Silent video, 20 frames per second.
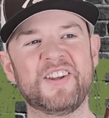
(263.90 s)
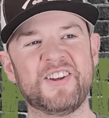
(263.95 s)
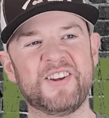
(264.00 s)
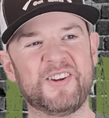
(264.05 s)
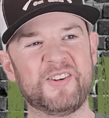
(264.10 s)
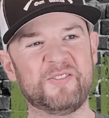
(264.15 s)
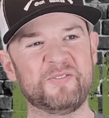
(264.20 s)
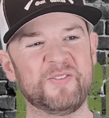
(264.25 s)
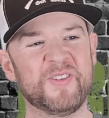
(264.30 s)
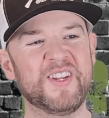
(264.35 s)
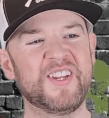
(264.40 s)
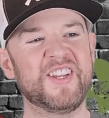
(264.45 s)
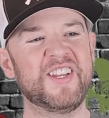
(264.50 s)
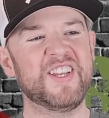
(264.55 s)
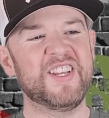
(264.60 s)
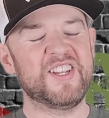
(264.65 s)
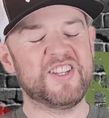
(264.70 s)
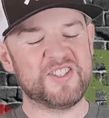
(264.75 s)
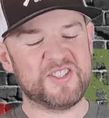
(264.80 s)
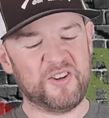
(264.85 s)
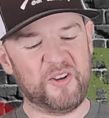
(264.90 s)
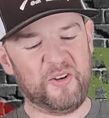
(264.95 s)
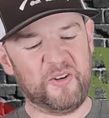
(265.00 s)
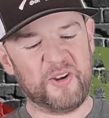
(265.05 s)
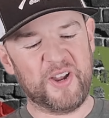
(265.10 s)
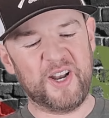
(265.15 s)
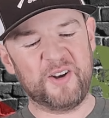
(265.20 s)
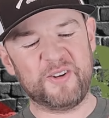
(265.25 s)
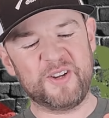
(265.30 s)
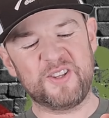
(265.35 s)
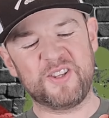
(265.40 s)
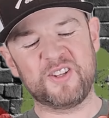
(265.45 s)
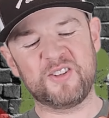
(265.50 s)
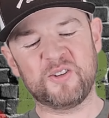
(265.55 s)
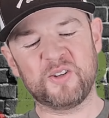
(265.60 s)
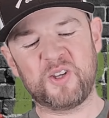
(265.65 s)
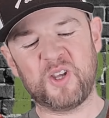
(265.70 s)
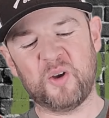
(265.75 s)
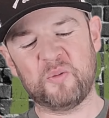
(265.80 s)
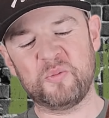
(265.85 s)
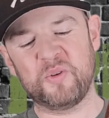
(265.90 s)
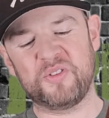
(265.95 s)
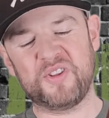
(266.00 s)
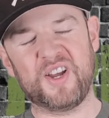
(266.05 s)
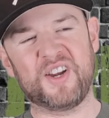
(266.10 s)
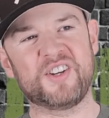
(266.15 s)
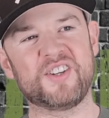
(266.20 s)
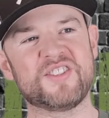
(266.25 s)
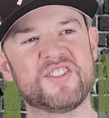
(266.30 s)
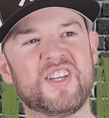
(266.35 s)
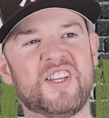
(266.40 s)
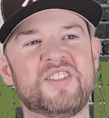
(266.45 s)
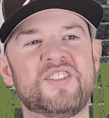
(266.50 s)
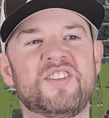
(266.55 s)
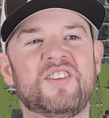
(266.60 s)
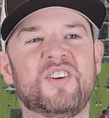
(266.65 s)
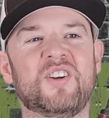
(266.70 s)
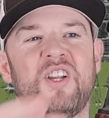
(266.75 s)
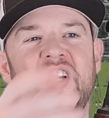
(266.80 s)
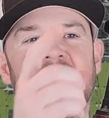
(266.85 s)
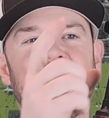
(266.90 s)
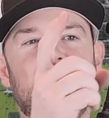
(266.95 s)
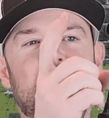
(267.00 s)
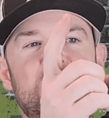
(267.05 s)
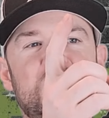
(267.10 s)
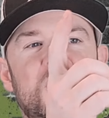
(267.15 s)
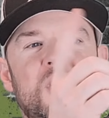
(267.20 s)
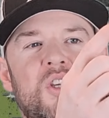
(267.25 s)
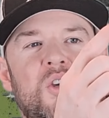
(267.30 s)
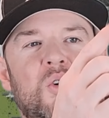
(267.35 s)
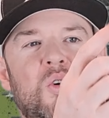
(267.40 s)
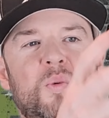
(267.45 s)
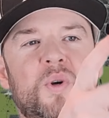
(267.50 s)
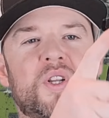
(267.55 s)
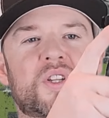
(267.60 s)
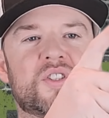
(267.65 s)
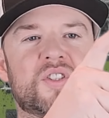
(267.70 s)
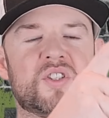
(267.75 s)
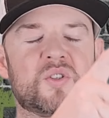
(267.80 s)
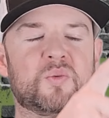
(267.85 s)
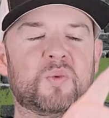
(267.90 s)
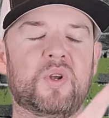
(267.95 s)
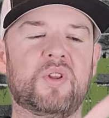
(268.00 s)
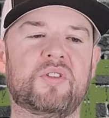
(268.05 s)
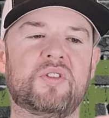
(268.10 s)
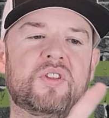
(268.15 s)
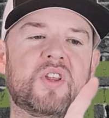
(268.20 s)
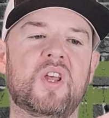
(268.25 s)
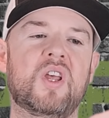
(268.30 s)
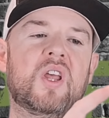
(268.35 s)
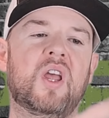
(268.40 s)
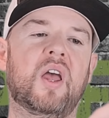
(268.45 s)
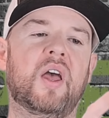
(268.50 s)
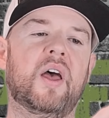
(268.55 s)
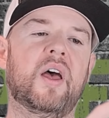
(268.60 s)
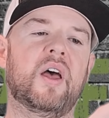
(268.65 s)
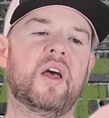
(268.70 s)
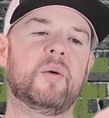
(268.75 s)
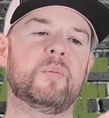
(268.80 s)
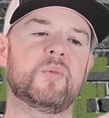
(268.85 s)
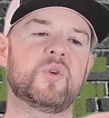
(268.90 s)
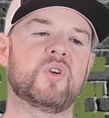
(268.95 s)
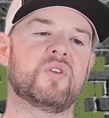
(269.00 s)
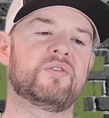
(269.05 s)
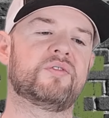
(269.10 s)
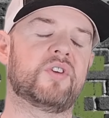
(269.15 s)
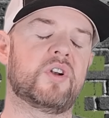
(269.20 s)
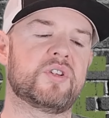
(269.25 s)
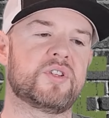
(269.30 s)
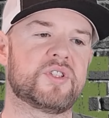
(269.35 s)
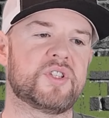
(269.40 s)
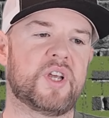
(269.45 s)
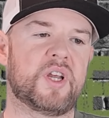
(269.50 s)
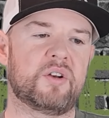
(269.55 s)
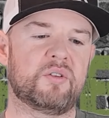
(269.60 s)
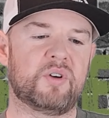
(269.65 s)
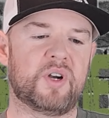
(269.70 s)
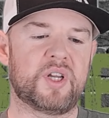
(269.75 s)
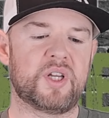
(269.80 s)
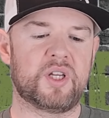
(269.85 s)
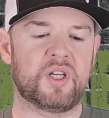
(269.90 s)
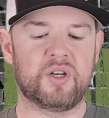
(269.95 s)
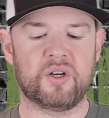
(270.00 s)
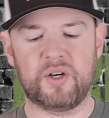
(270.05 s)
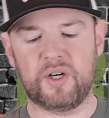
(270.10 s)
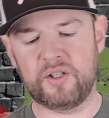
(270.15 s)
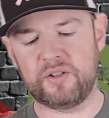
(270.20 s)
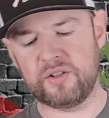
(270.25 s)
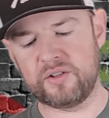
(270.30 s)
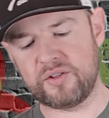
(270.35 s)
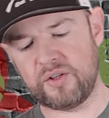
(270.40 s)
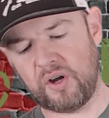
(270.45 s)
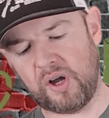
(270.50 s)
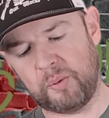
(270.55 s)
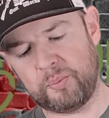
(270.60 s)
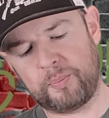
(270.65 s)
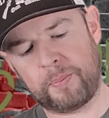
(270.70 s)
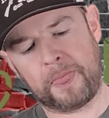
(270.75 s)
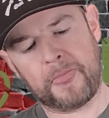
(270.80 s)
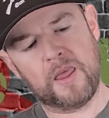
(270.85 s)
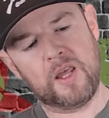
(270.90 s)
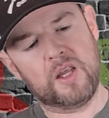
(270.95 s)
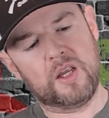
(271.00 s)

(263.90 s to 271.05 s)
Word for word: um, so anyway, they did come with the iron sights here, and it obviously co-witnesses with um, your front sight right here at the top.